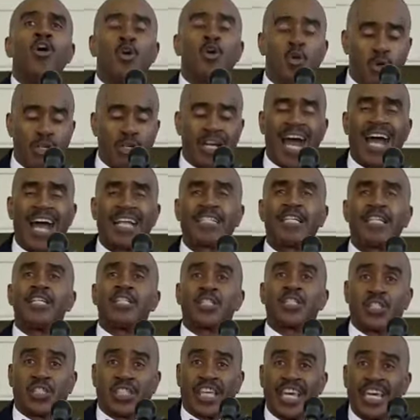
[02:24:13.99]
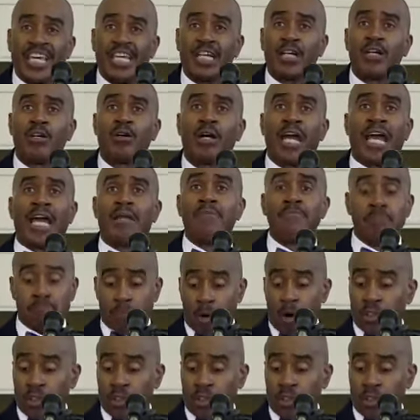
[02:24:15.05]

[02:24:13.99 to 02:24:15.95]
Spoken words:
who got skill and